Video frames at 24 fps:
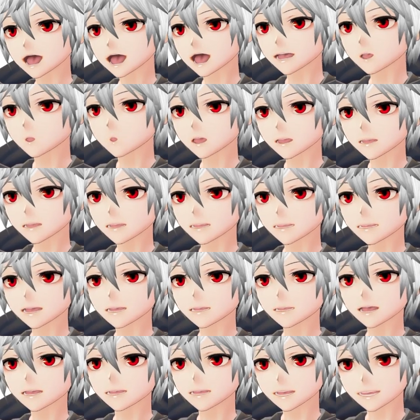over
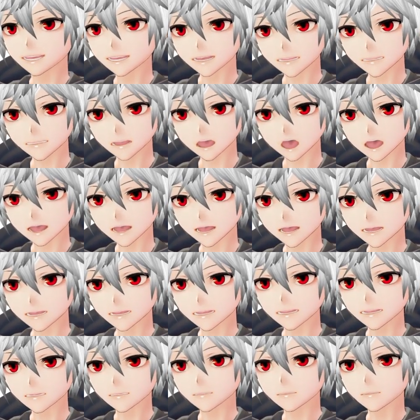level, guys. So we can
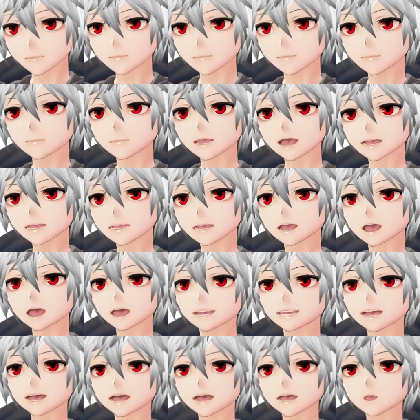finally
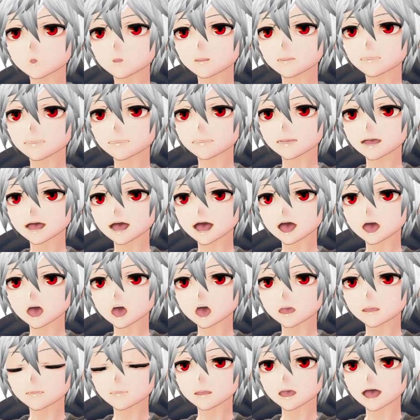make use of
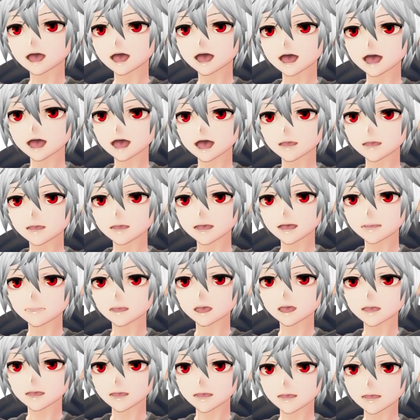
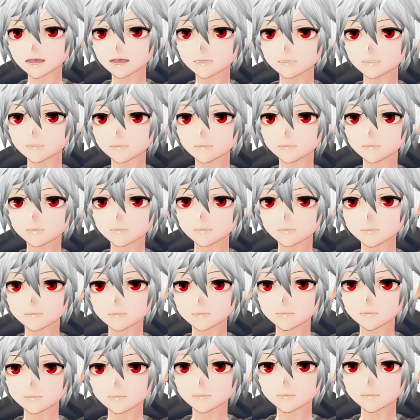XP
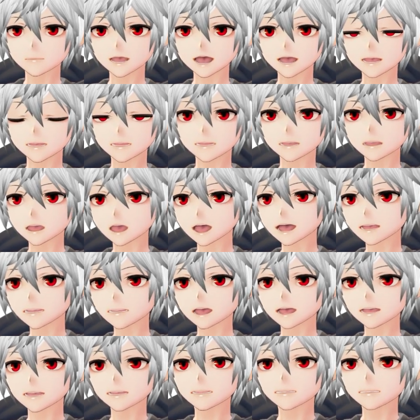after max
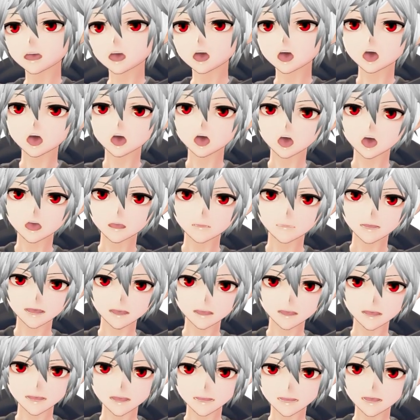level. So
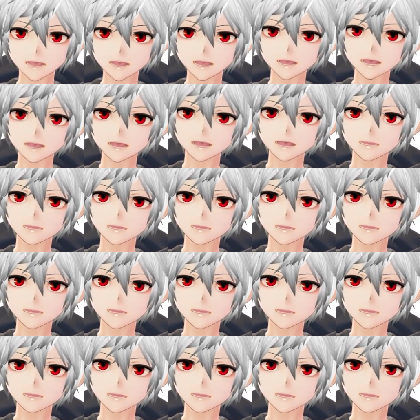currently,